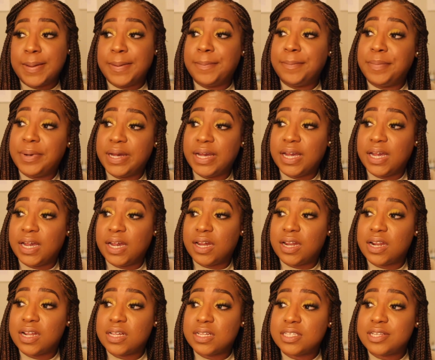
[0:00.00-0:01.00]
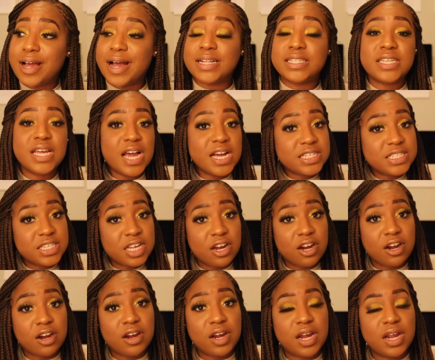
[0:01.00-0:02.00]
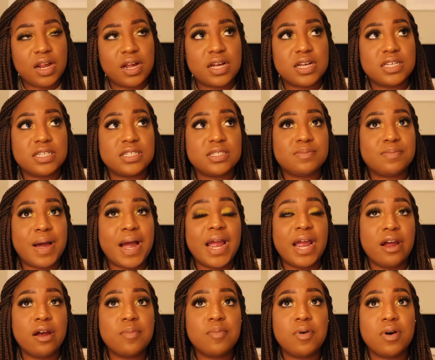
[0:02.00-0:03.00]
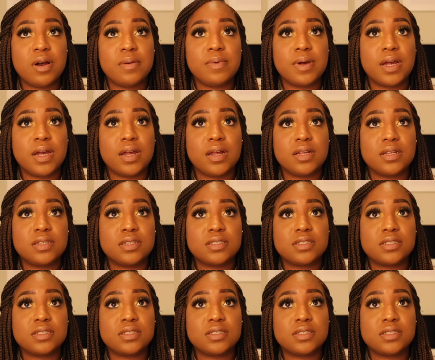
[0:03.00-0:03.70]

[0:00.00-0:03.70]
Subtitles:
But so I text her because my hair appointment,